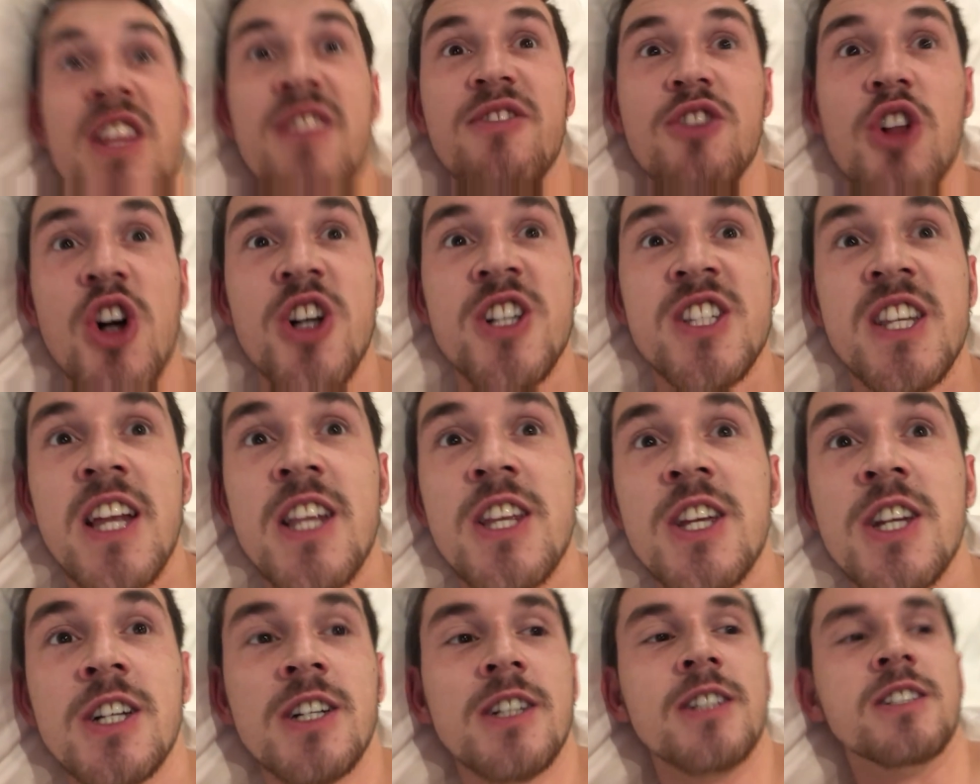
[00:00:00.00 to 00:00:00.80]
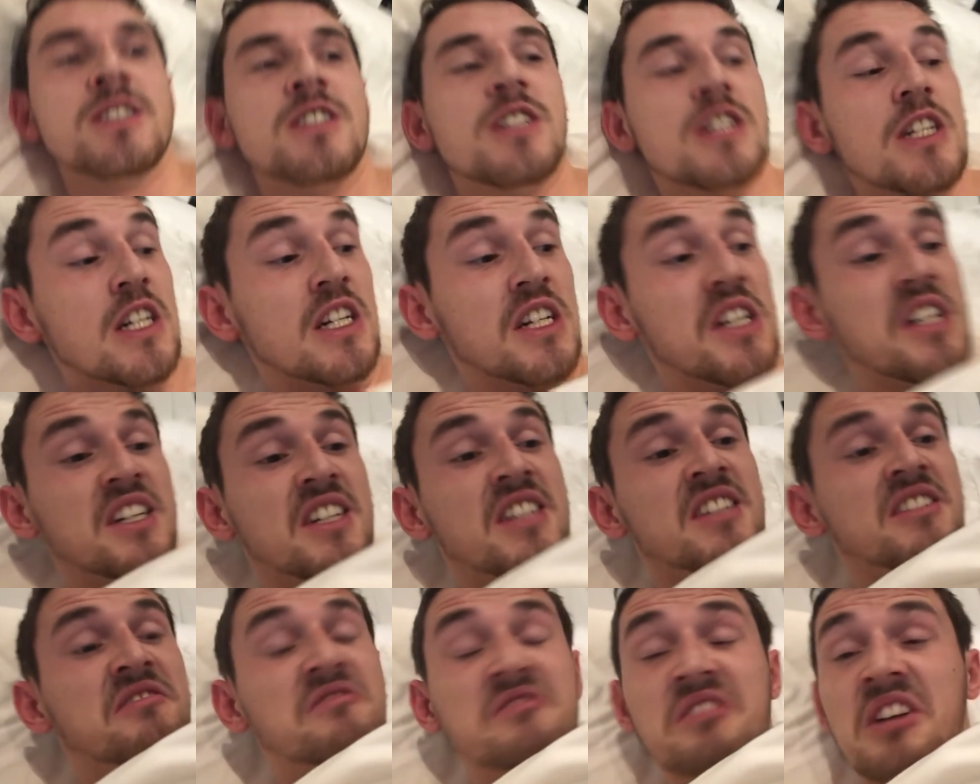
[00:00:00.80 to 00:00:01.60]
saying the vlog sent you. And yeah,
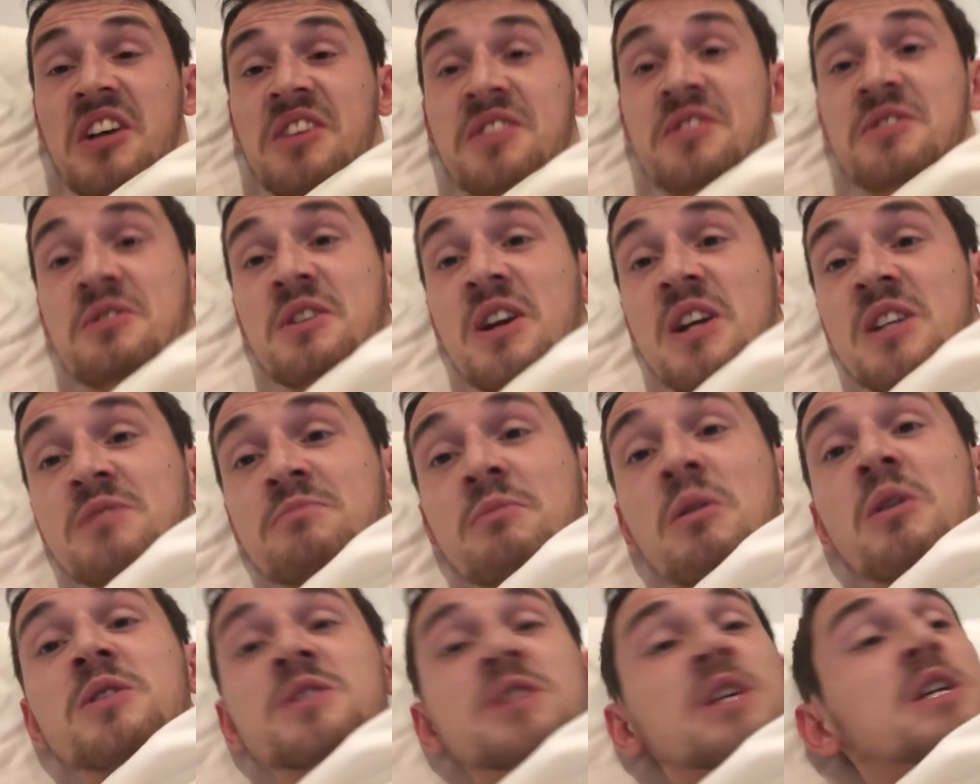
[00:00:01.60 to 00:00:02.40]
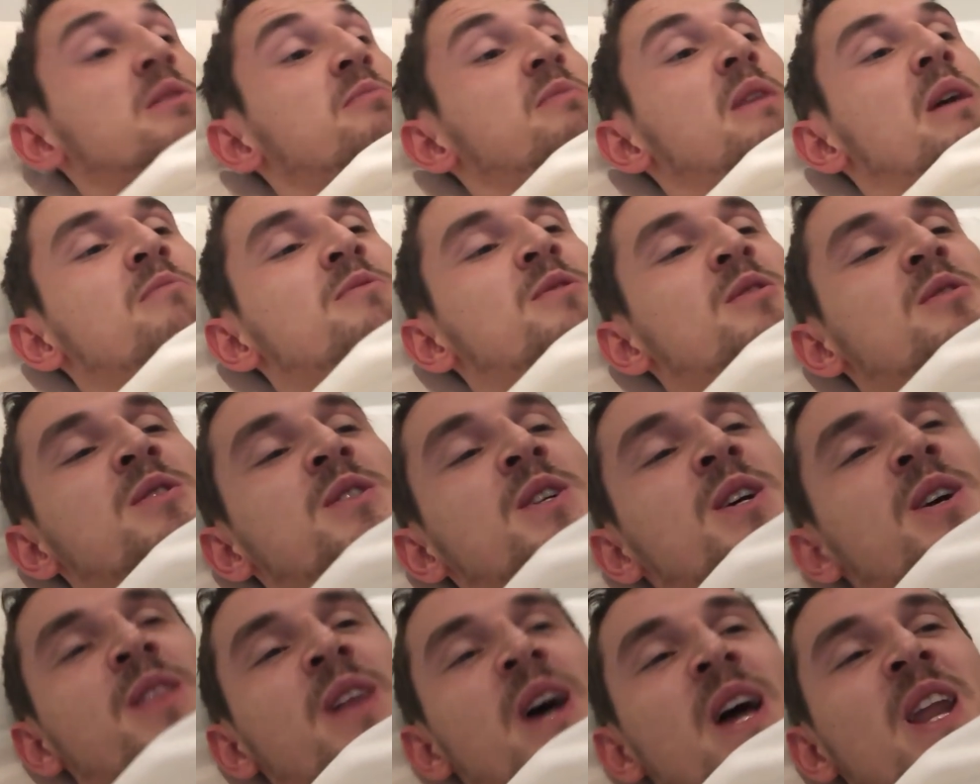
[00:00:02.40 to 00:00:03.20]
I'll see you guys tomorrow at 6 p.m. So
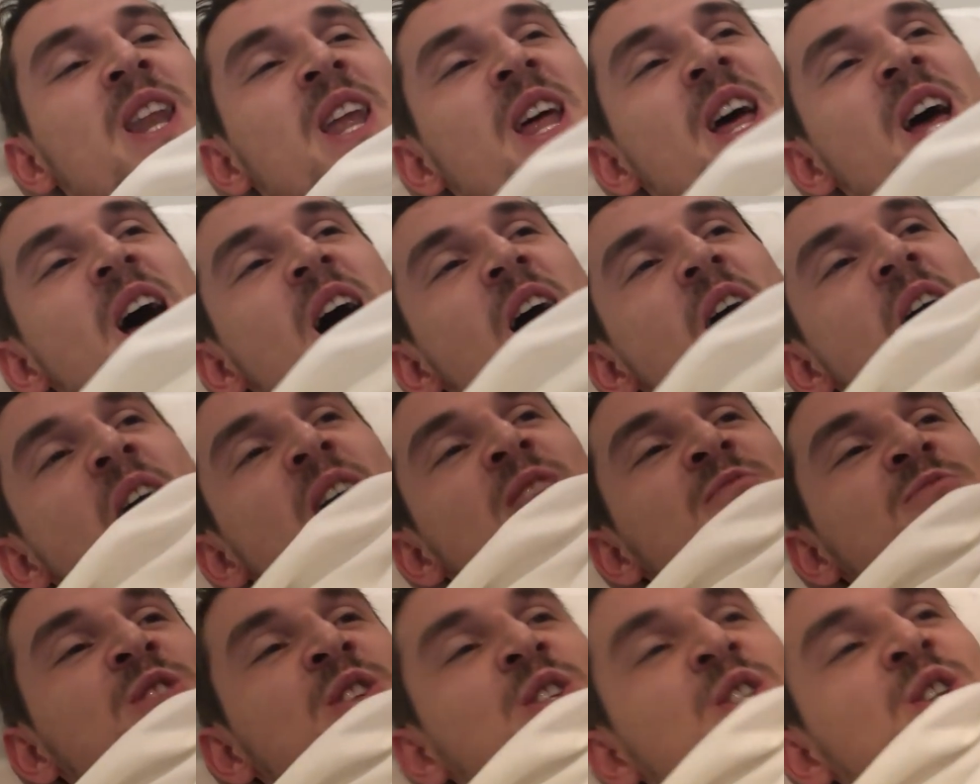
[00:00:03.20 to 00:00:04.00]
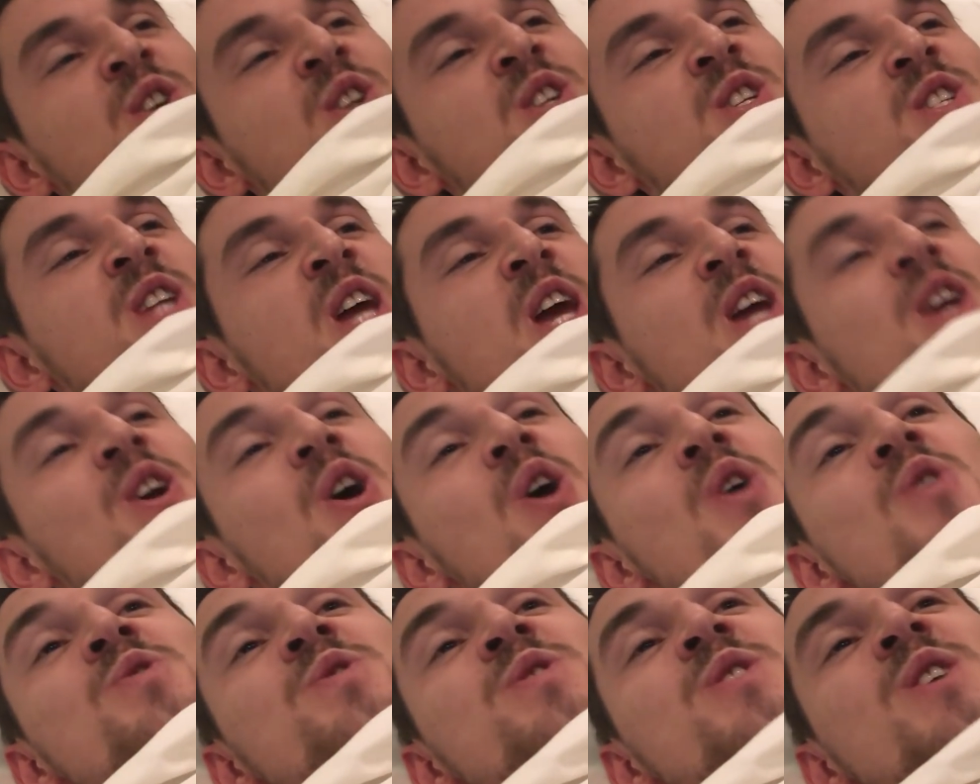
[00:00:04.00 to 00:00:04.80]
until then, I'm just going to stay
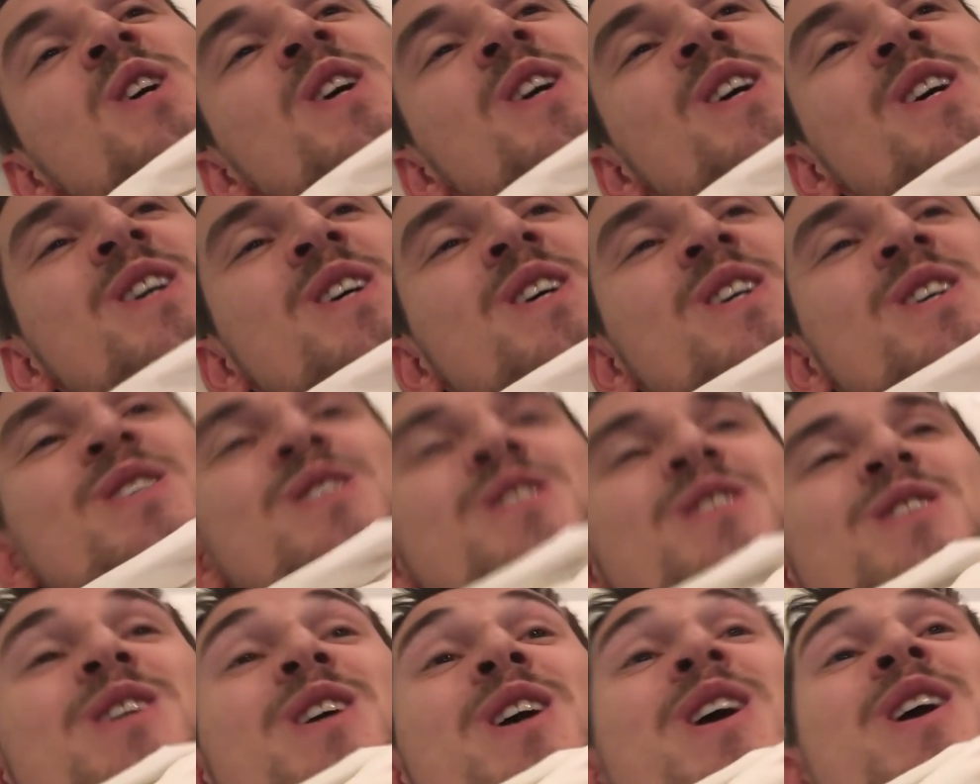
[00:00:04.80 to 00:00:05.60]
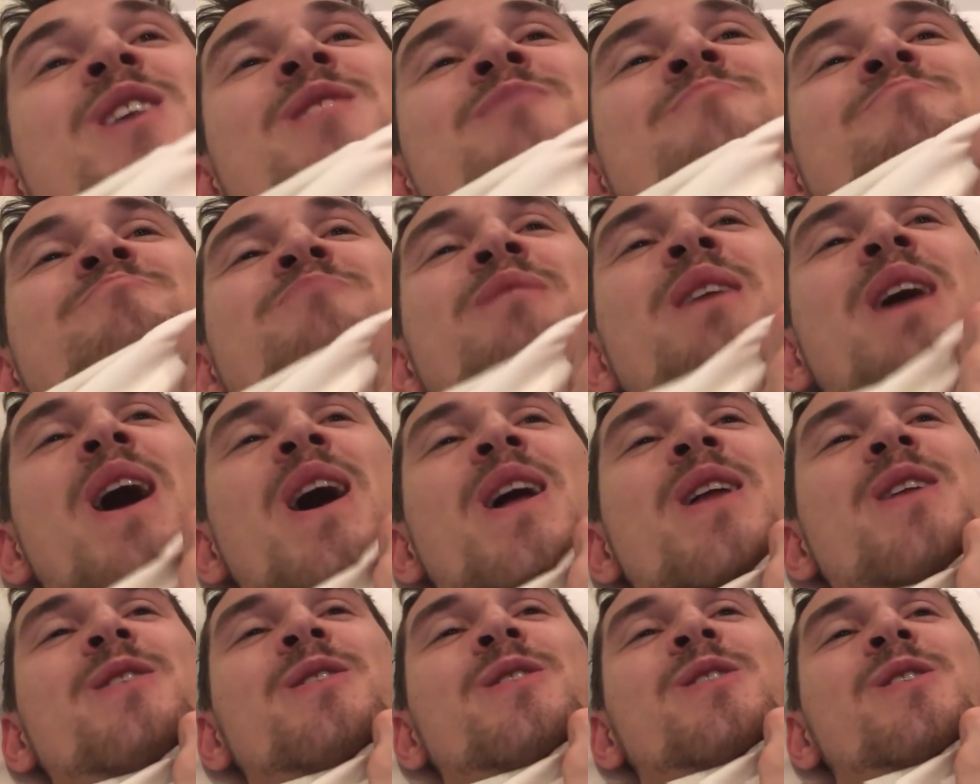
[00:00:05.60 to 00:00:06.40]
cozy in
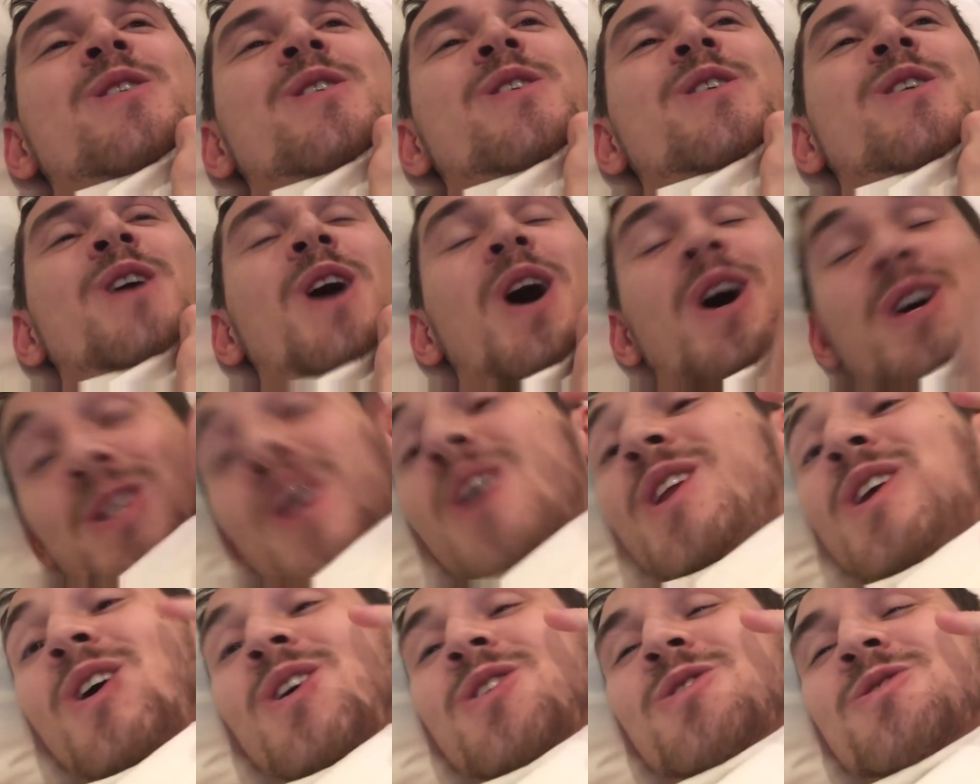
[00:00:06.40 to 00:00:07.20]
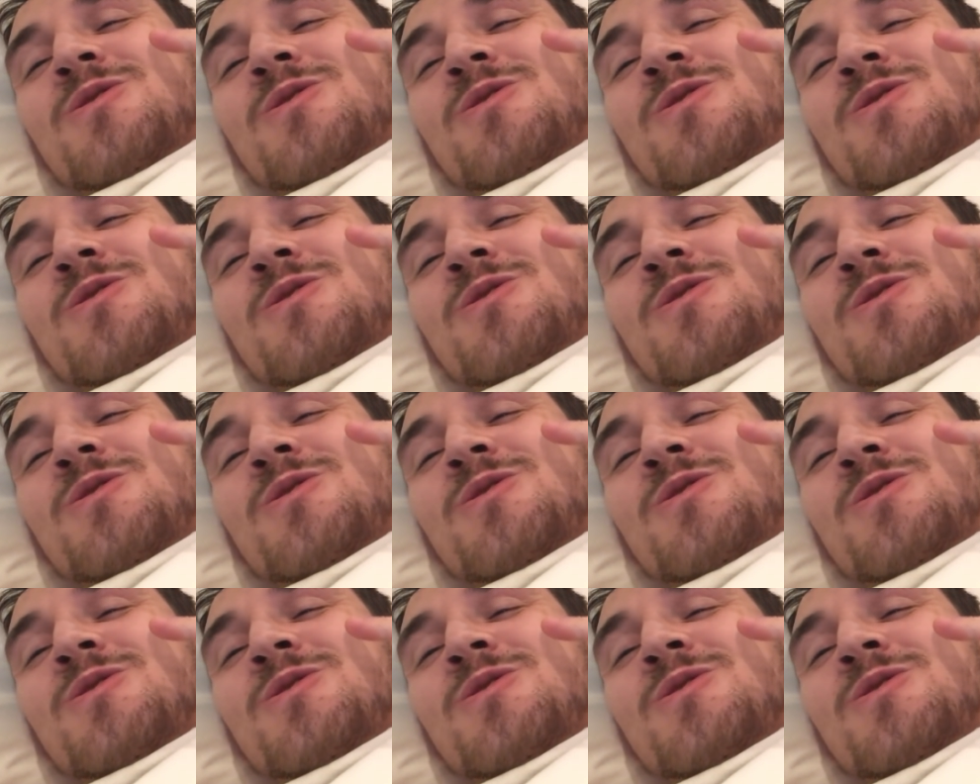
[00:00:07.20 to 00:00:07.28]
bed. I thought it